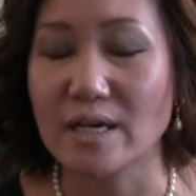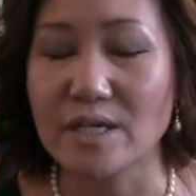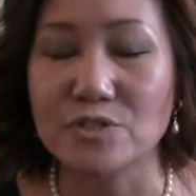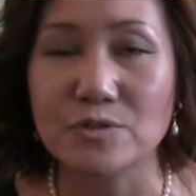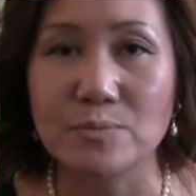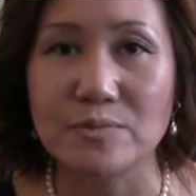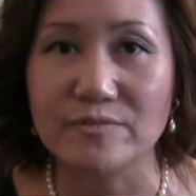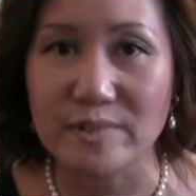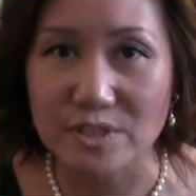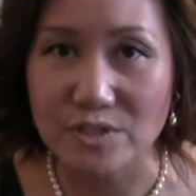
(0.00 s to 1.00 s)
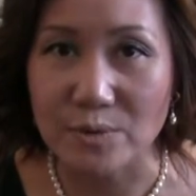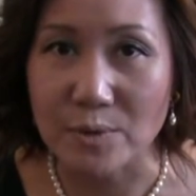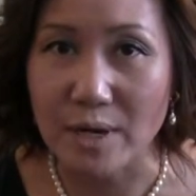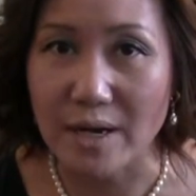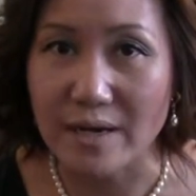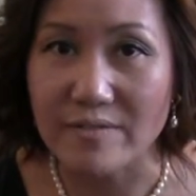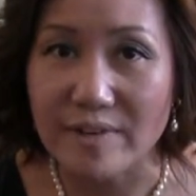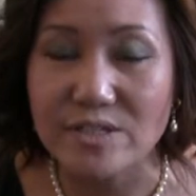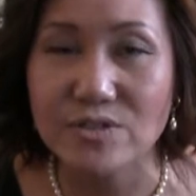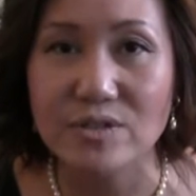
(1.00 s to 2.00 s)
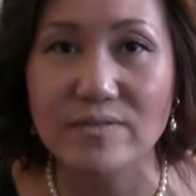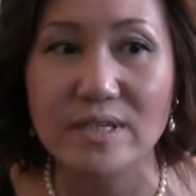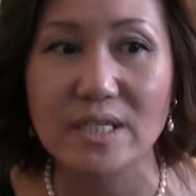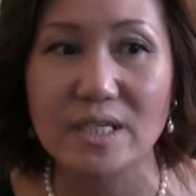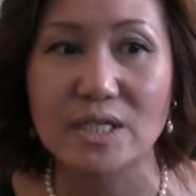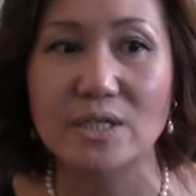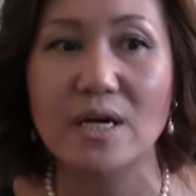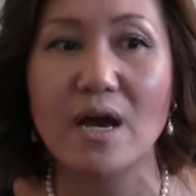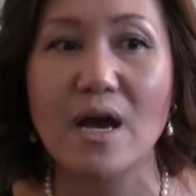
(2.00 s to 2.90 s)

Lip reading: Interprovincial Investor of the Year.